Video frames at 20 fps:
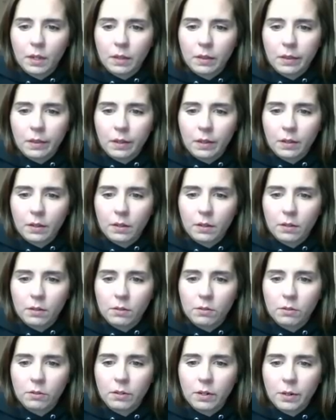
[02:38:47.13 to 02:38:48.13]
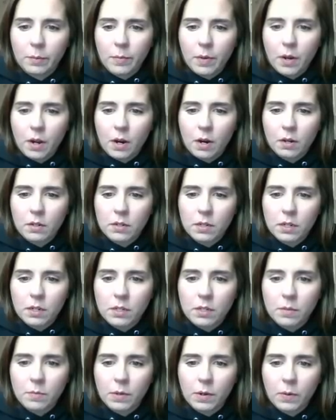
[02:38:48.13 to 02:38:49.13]
That little green box
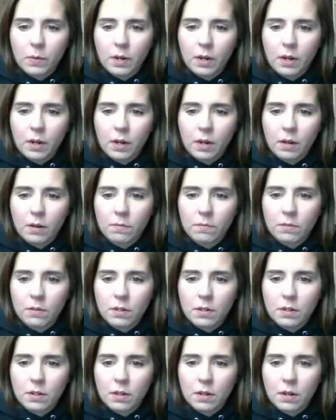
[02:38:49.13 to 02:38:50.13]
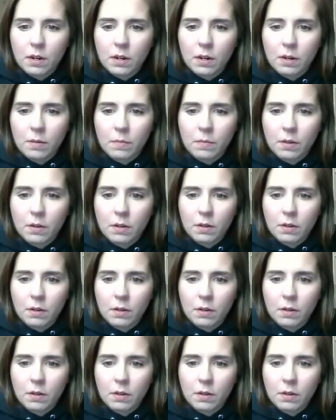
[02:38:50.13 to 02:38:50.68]
gets in my way every time.